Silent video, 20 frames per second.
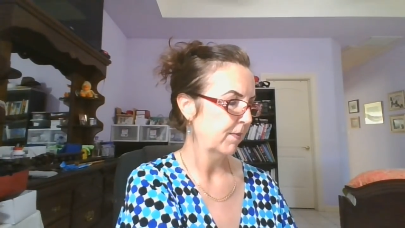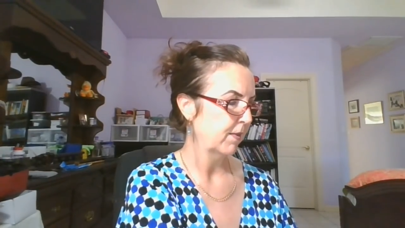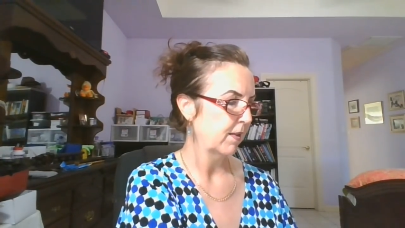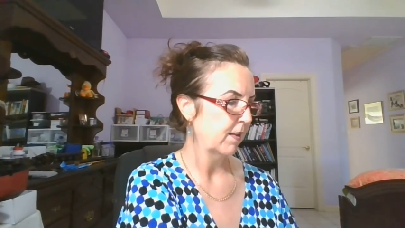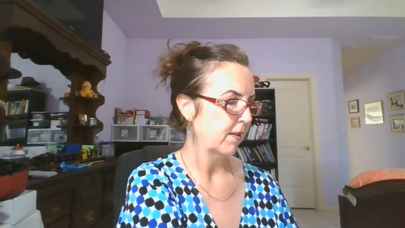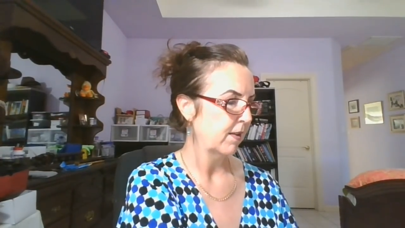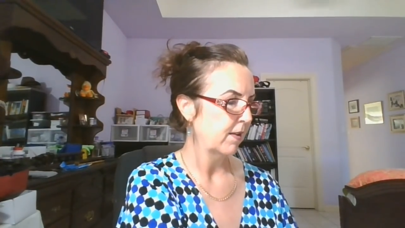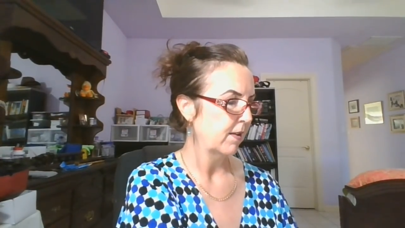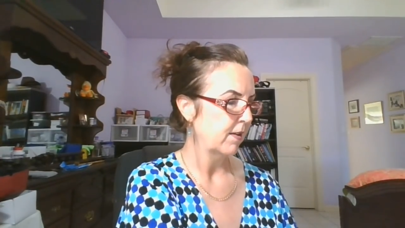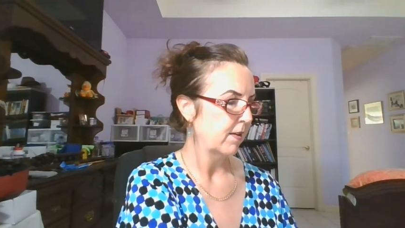
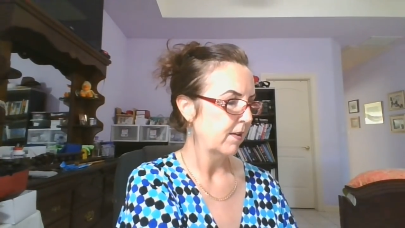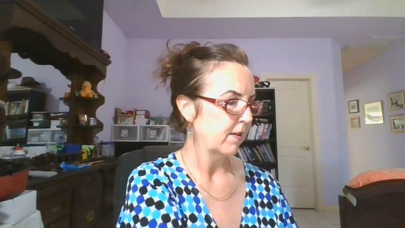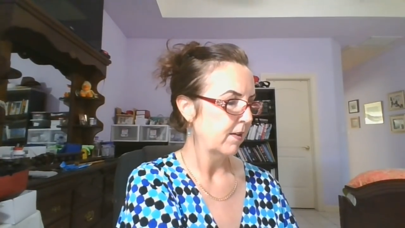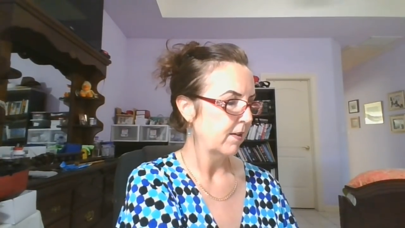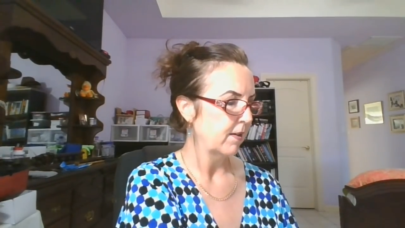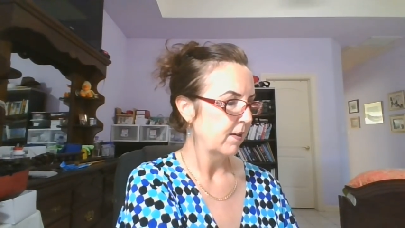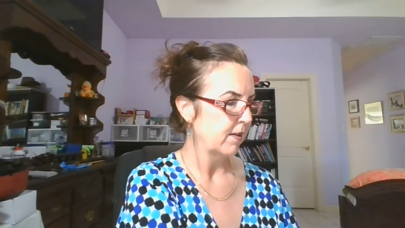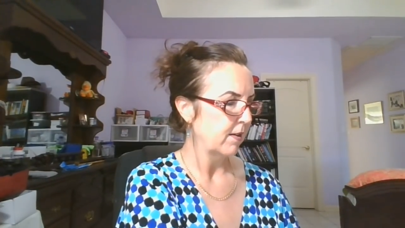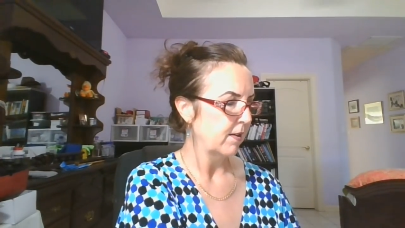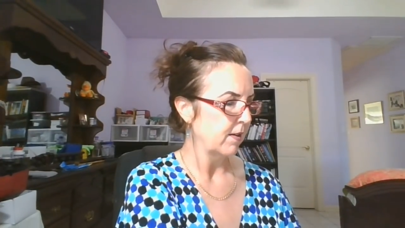
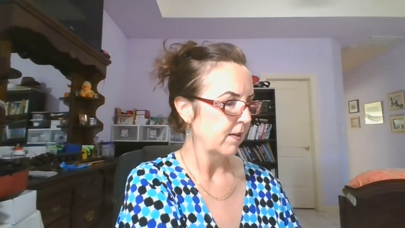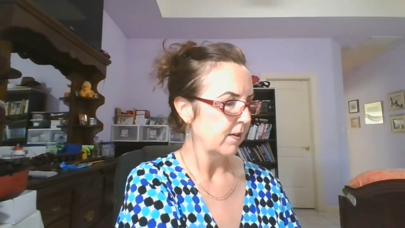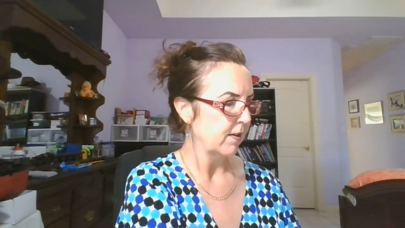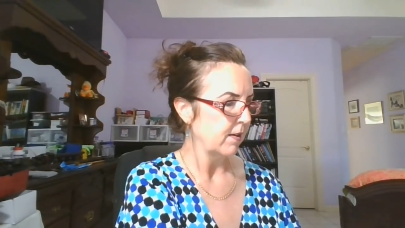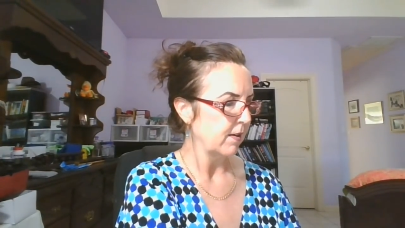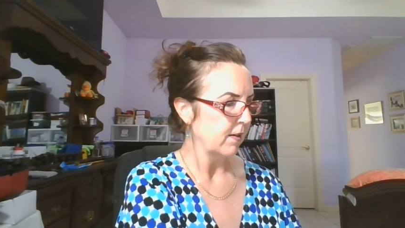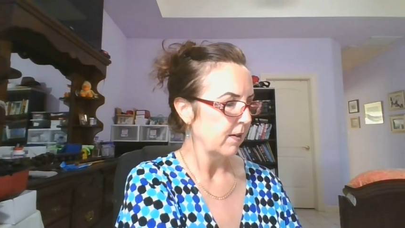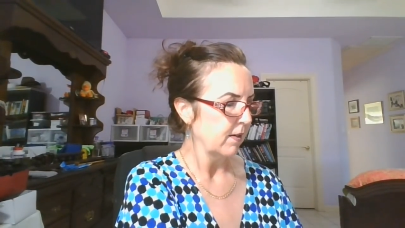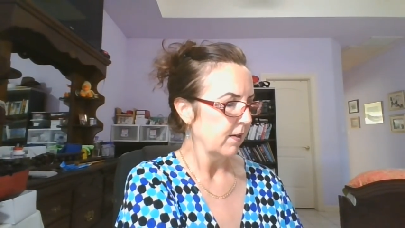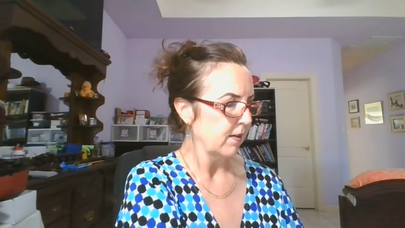
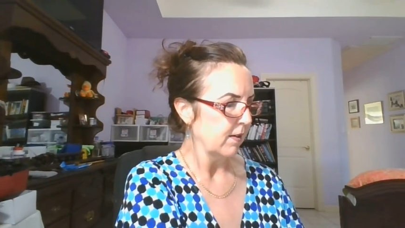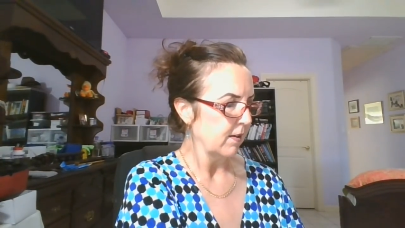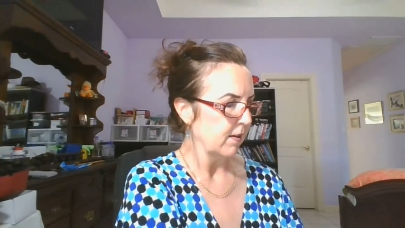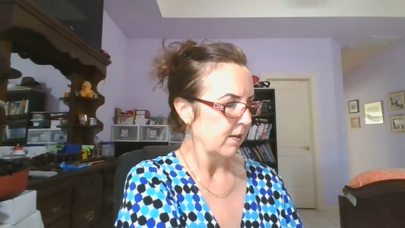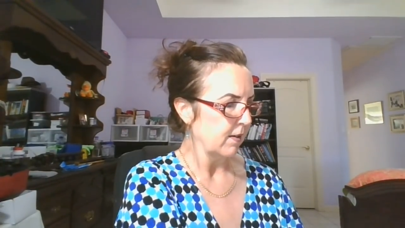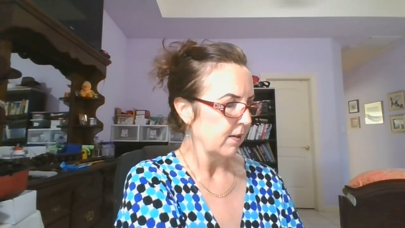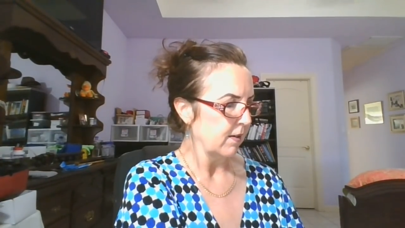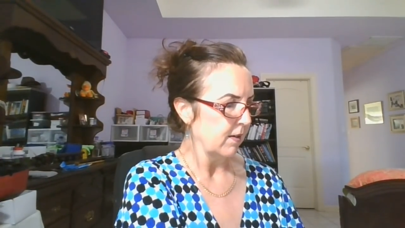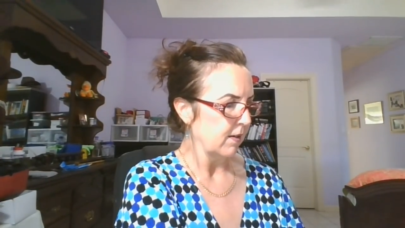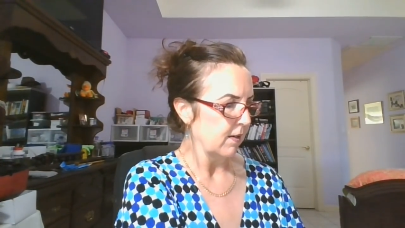
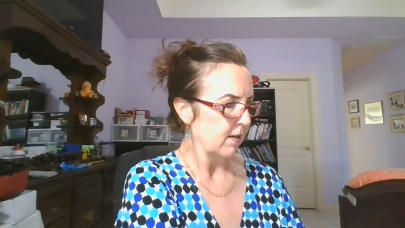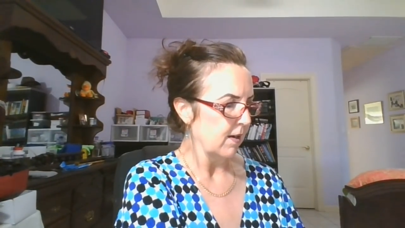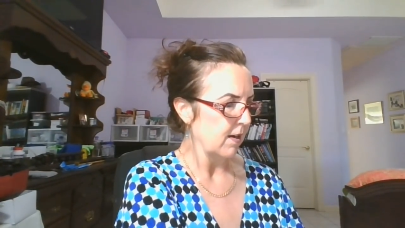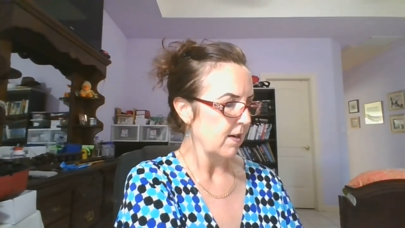No one is speaking in this clip.